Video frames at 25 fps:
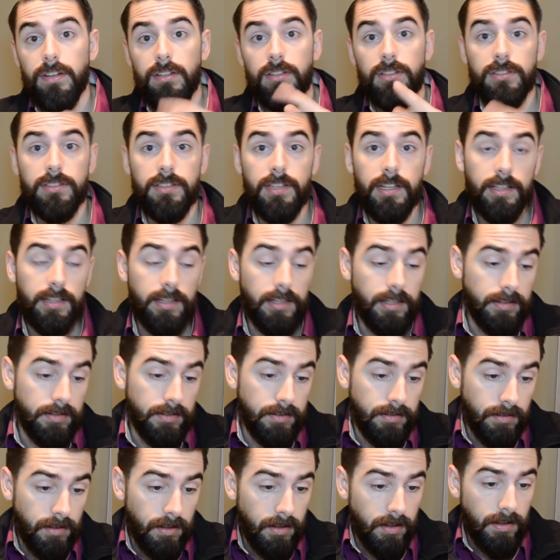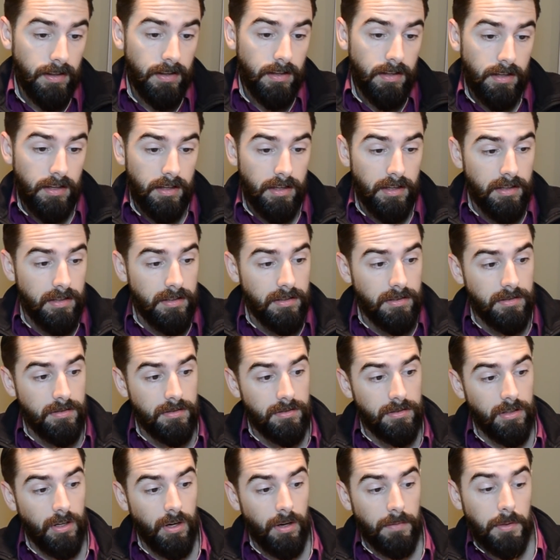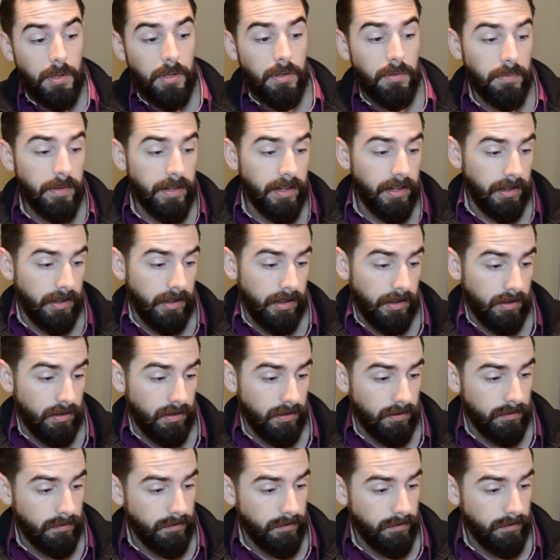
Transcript: It looks like this. So I'm going to read it here.